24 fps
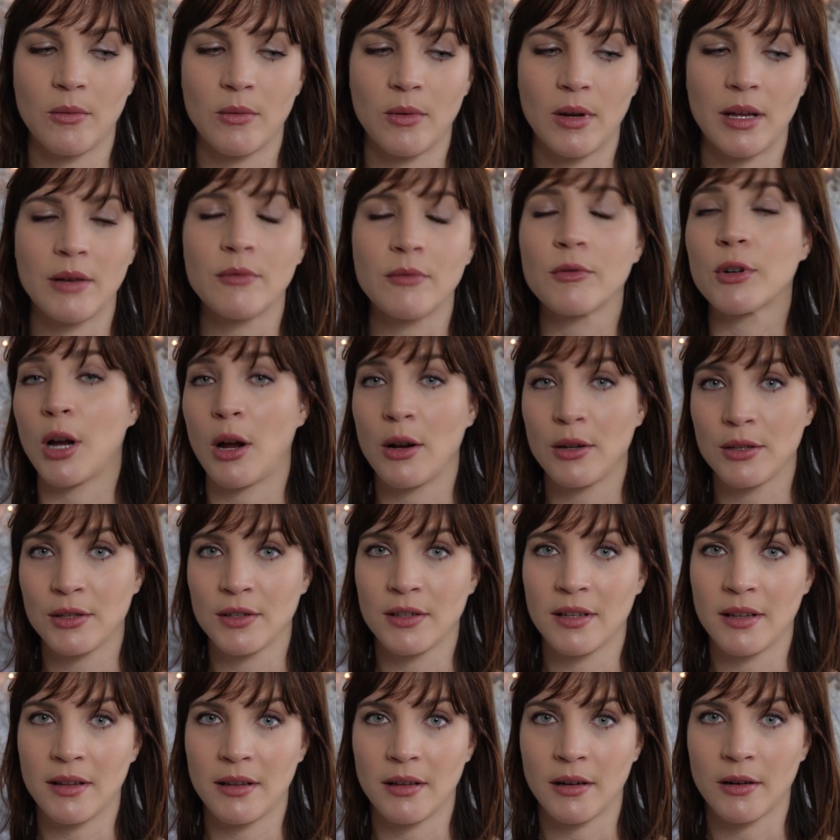in regards
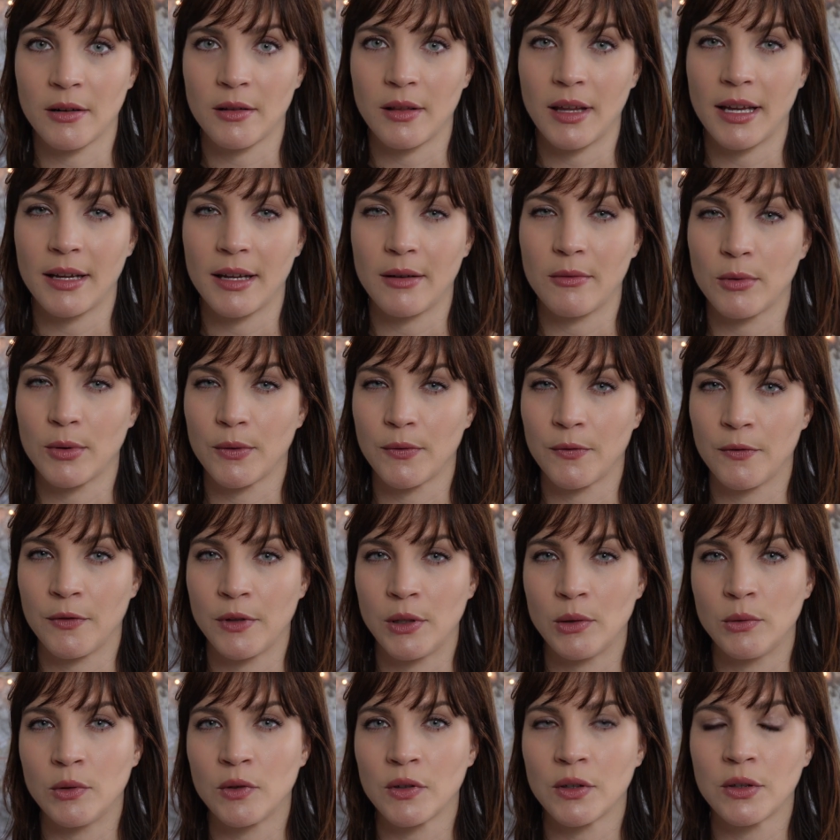to their like
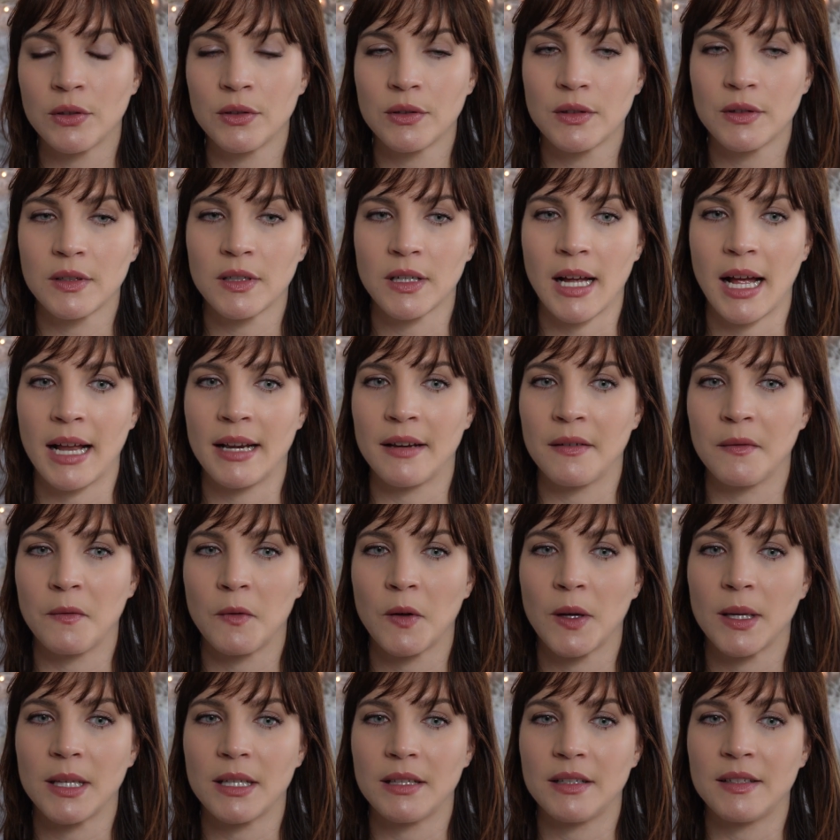refusal to kind
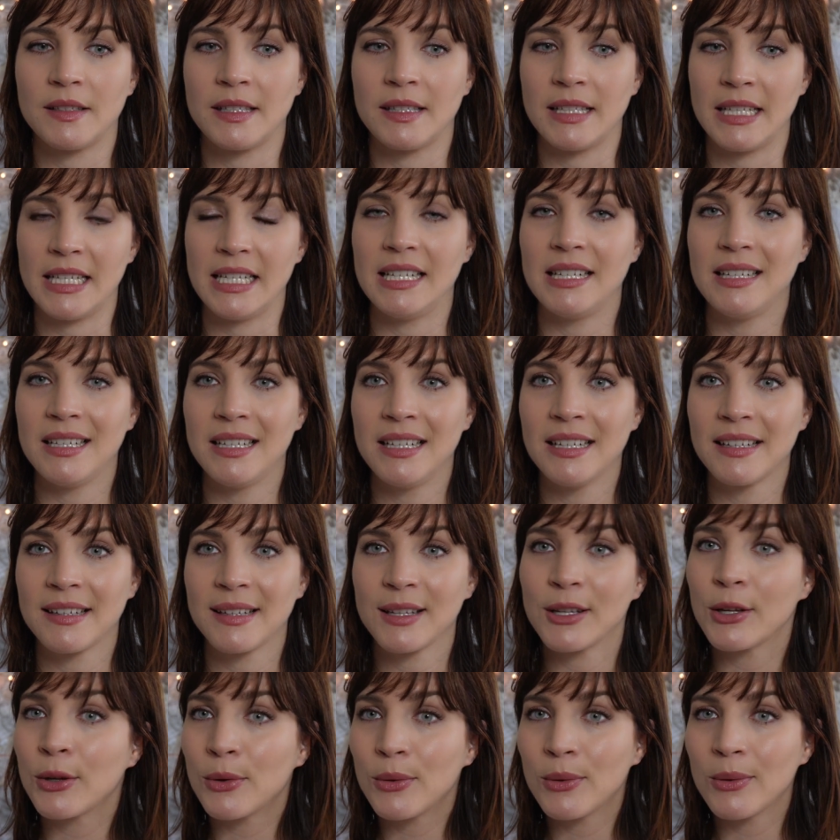of see
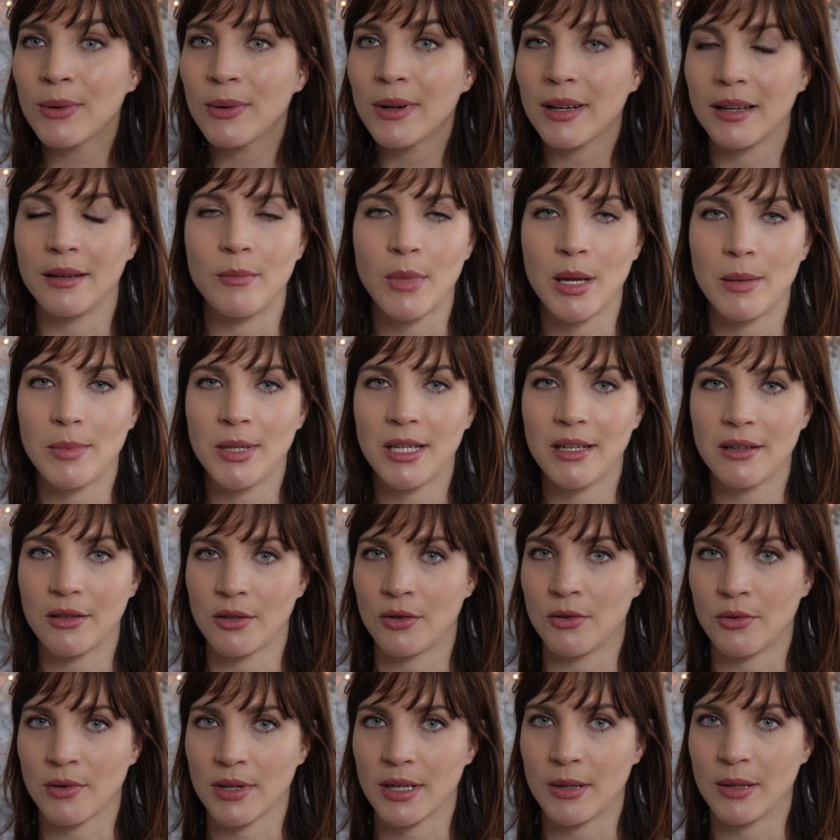you and maybe
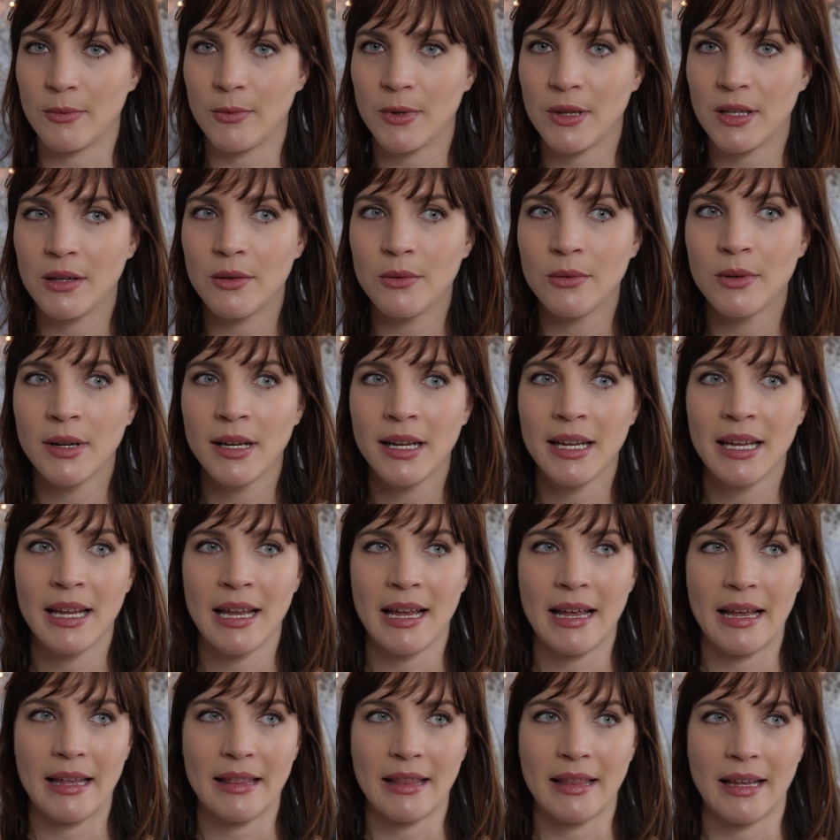agree with you,
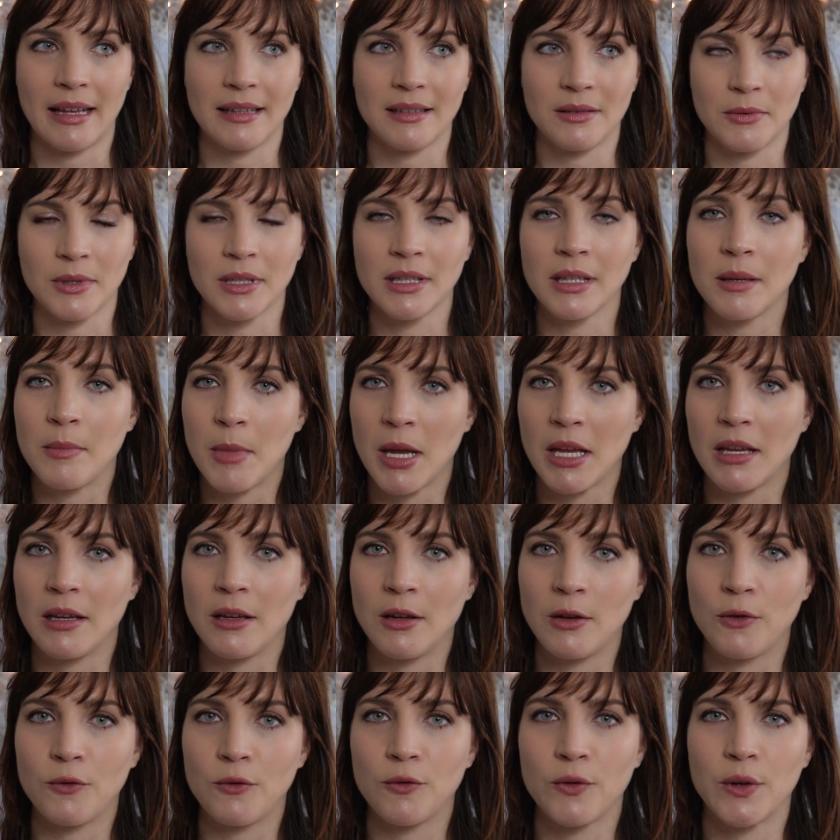and that's really
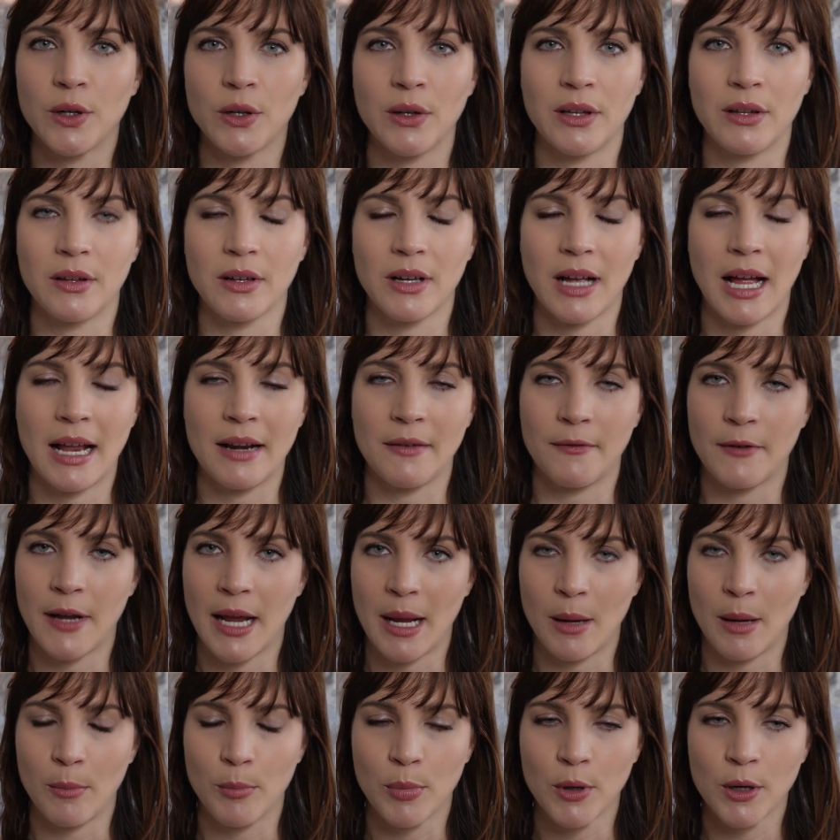making you feel kind of
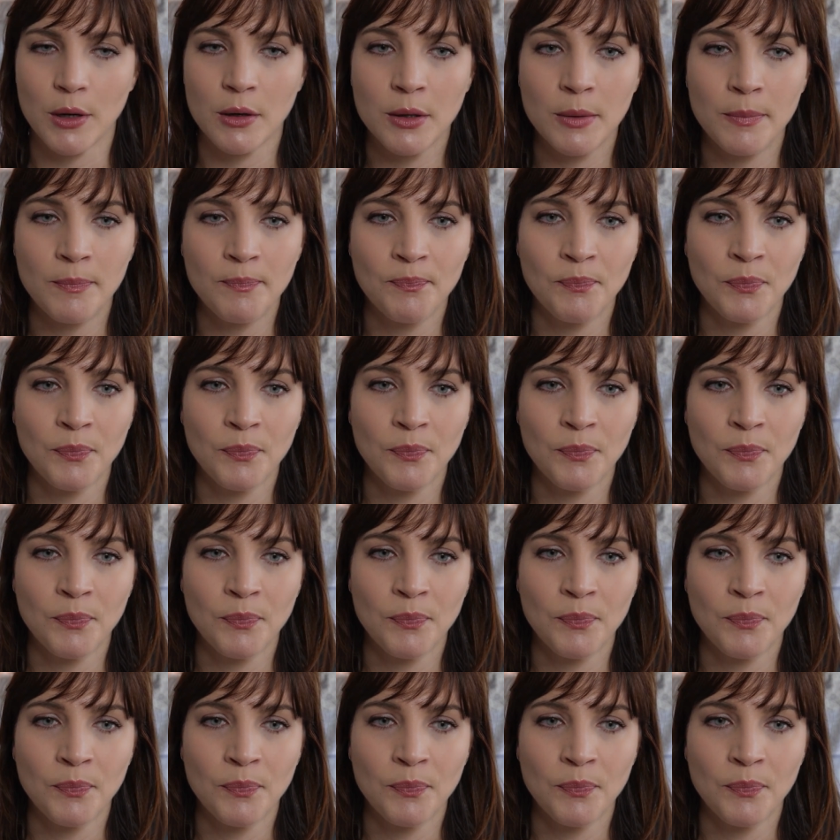hampered.